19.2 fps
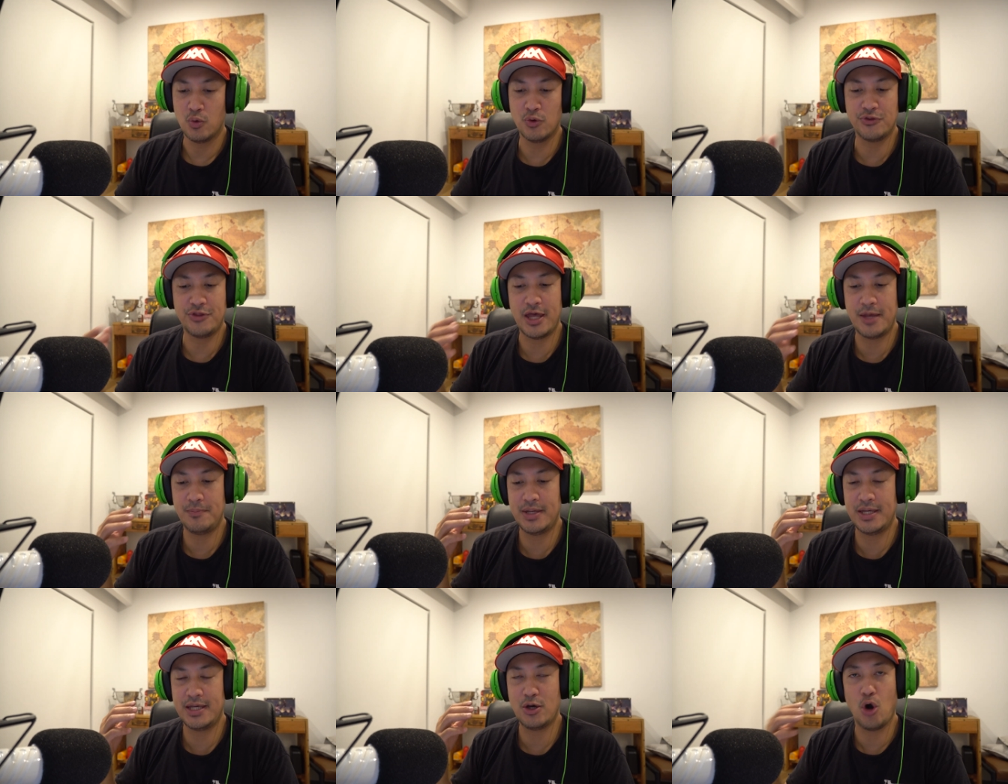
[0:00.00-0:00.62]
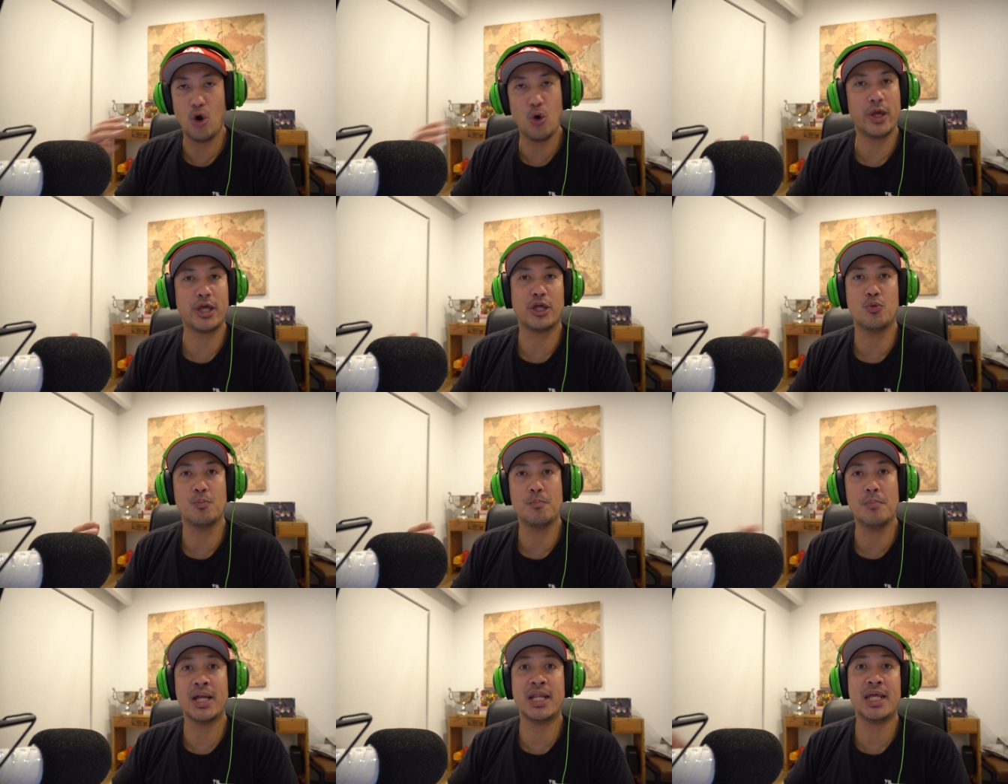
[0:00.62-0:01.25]
Will they be owing
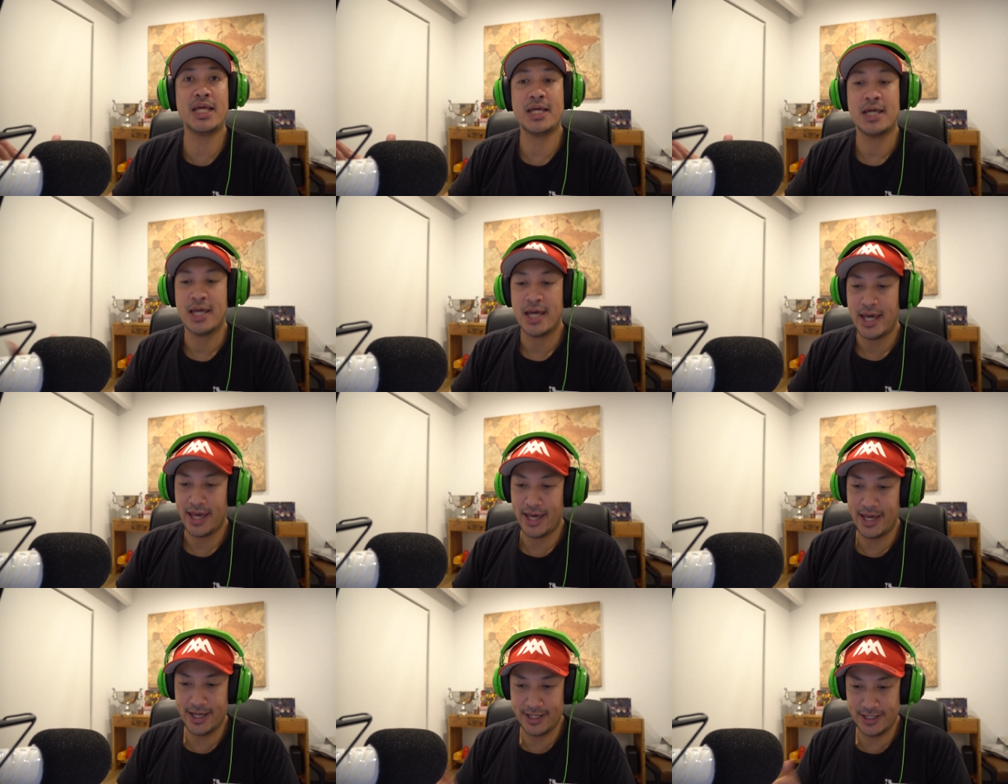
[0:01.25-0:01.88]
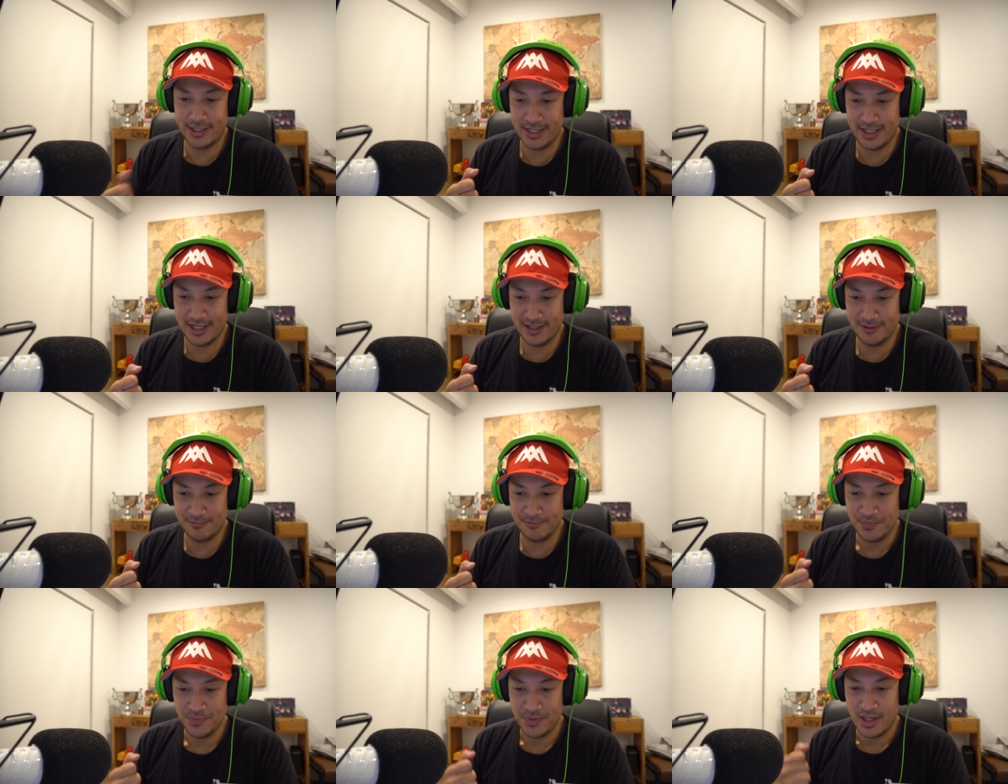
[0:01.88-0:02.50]
you money? And
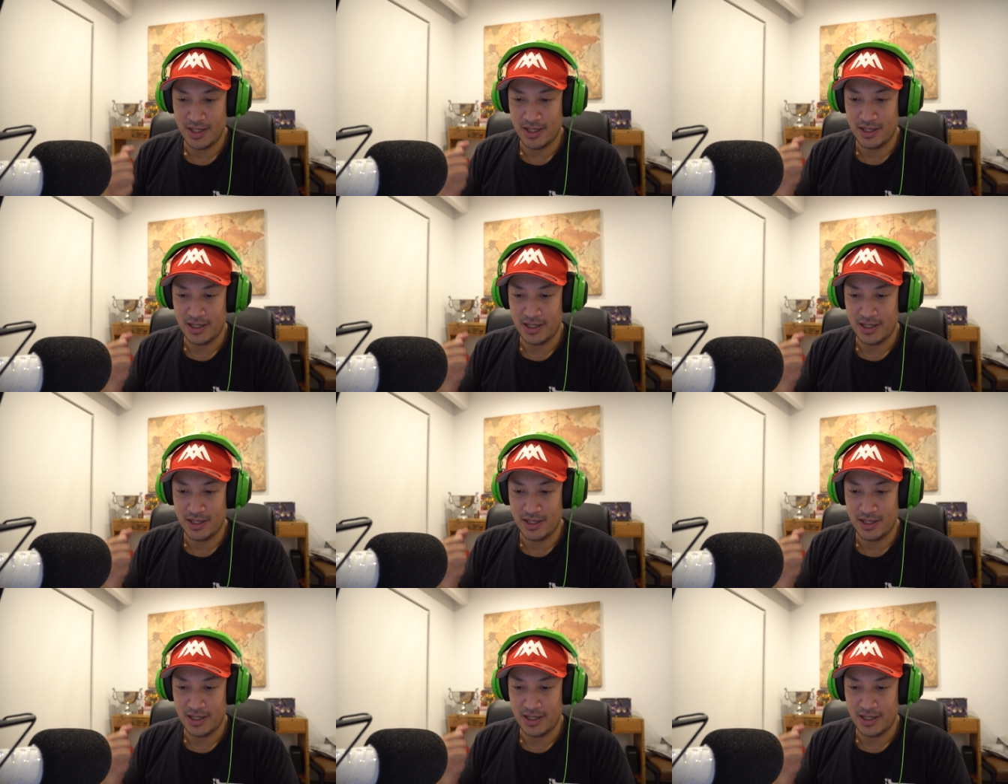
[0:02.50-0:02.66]
um,